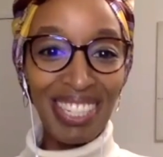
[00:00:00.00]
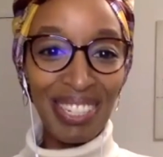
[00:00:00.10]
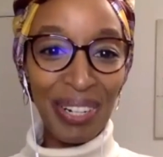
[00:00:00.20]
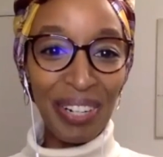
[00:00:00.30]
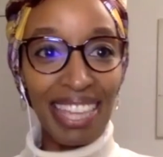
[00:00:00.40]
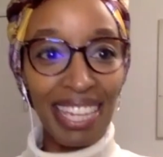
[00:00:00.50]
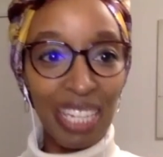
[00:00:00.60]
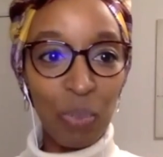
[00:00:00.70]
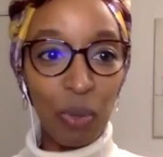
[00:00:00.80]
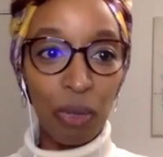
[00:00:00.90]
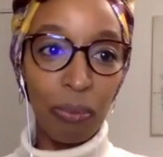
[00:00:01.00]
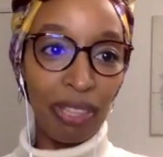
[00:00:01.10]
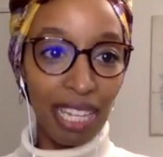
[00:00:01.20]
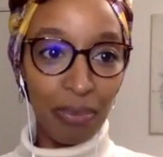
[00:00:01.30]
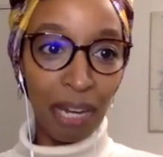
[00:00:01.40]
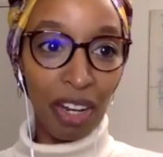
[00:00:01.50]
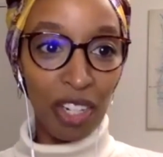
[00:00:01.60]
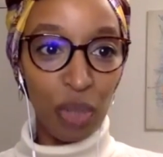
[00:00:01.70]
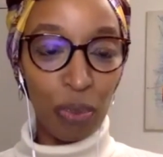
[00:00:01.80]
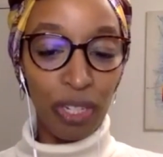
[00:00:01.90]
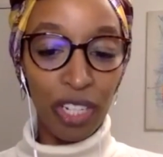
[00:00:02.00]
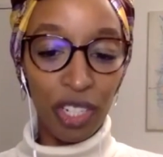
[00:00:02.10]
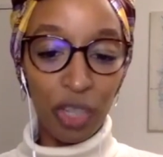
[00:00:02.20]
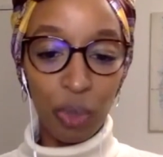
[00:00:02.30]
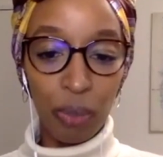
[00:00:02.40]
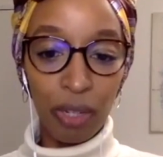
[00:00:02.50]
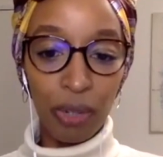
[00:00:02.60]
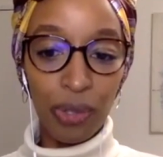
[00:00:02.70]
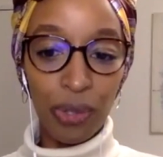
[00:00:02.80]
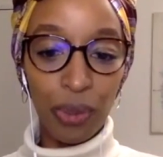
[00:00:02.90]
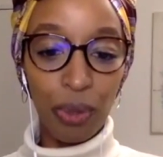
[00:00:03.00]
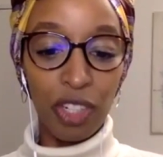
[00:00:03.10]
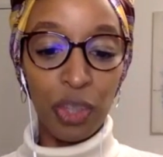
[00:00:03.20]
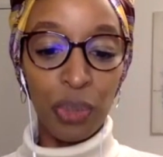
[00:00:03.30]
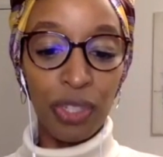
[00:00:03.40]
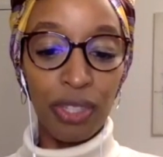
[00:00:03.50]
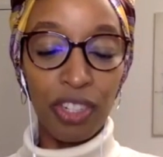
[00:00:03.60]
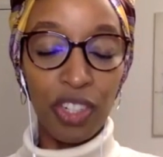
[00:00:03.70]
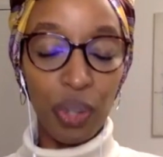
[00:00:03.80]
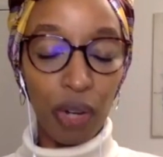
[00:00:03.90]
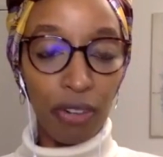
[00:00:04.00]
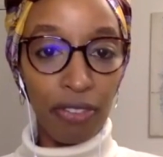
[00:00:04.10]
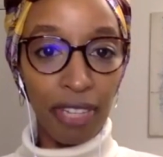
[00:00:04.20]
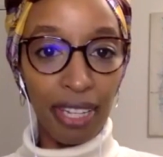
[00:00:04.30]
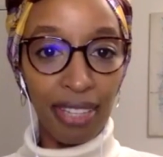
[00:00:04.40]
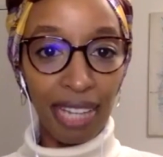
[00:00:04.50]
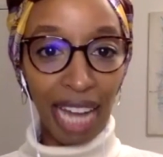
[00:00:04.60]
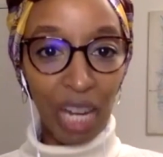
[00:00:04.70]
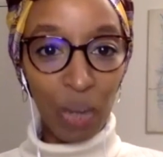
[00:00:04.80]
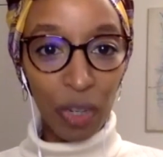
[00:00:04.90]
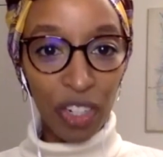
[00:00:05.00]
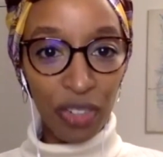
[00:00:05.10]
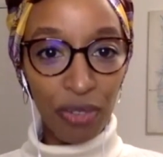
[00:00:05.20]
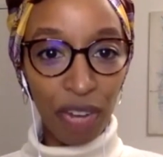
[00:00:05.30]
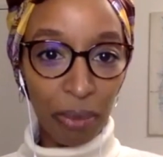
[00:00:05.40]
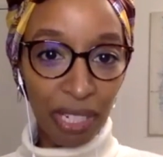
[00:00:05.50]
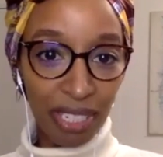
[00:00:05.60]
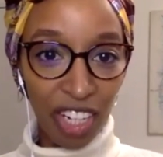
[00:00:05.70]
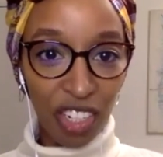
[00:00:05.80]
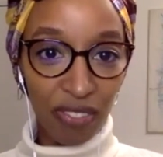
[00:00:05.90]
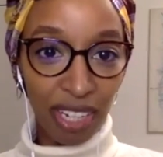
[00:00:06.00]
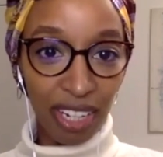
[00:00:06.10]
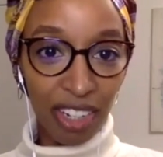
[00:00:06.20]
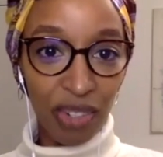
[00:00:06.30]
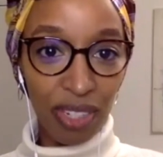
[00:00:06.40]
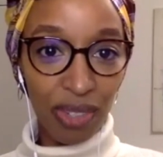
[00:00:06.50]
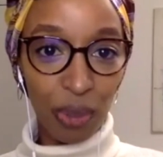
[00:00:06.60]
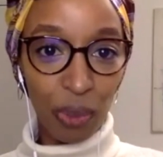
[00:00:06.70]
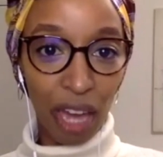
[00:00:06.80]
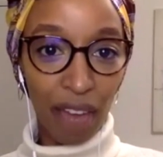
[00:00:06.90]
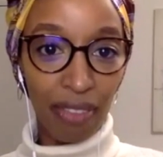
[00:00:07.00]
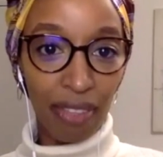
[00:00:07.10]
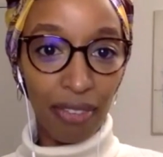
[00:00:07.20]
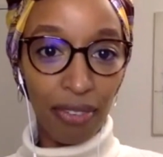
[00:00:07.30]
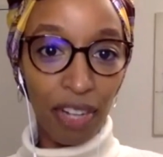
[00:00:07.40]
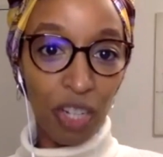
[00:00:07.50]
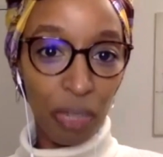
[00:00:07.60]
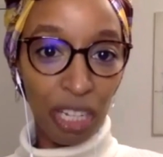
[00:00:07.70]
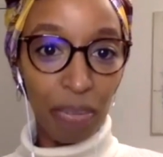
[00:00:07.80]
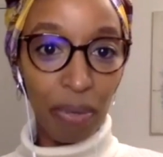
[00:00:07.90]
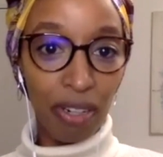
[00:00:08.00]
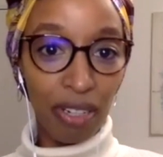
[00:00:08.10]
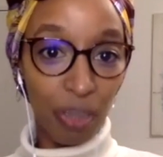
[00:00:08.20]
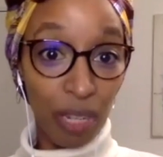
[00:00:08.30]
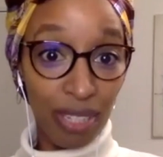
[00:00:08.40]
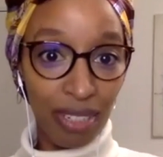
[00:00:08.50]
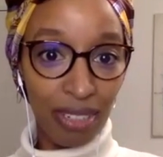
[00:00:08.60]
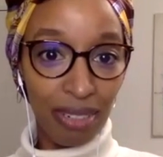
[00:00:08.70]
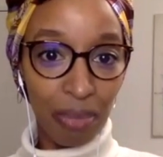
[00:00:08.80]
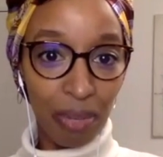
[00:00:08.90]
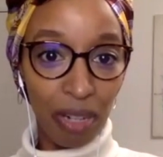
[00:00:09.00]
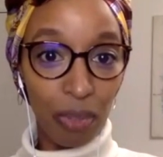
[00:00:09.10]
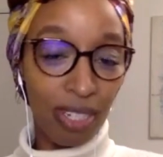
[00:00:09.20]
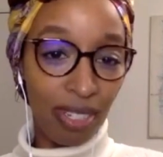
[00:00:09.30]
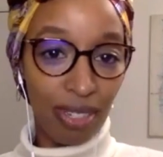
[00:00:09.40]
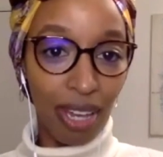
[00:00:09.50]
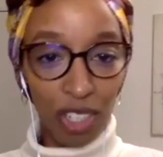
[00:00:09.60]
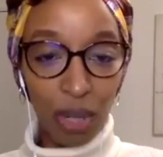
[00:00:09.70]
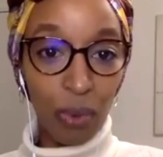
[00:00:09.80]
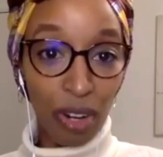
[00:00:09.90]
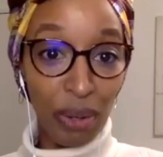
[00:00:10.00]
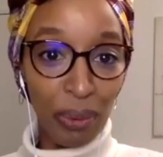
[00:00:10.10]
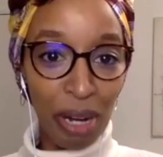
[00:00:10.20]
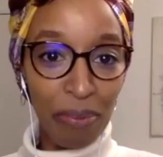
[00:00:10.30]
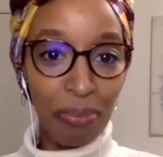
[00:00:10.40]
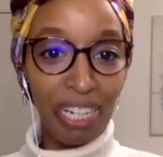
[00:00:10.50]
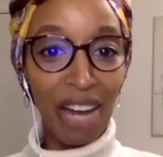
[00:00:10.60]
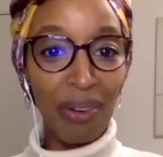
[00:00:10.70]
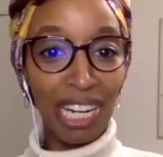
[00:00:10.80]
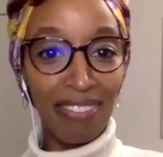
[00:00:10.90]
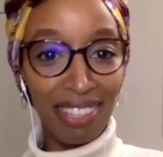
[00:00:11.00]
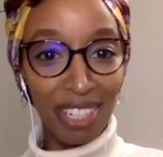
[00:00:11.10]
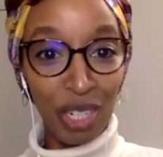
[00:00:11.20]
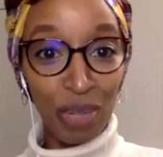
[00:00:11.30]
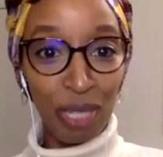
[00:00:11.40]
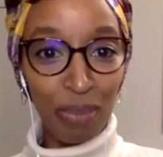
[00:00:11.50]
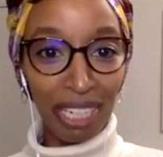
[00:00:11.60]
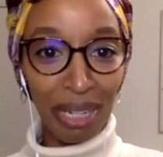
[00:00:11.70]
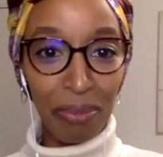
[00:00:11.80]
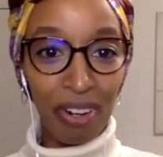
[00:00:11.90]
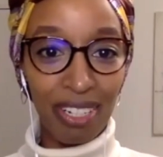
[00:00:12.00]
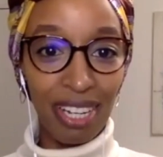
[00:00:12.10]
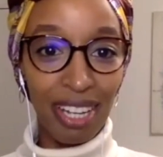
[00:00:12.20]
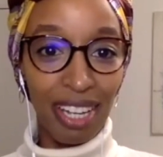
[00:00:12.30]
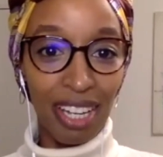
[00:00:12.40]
So I think it's probably, but that's my interpretation, it's probably also due to the geography and the language fragmentation of the country. So we have the French-speaking part and the Western part, which is actually where I grew up, but now I live in the German-speaking part.